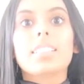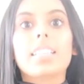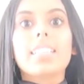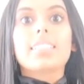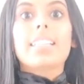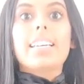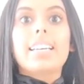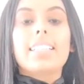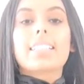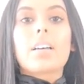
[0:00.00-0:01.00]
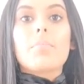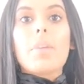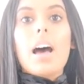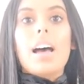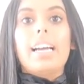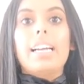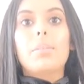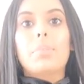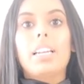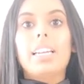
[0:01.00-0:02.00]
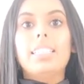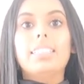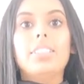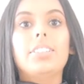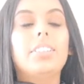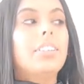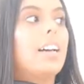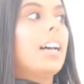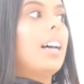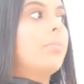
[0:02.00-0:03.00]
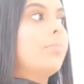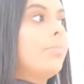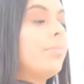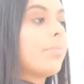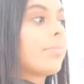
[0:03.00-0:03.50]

This is my playsuit. Um,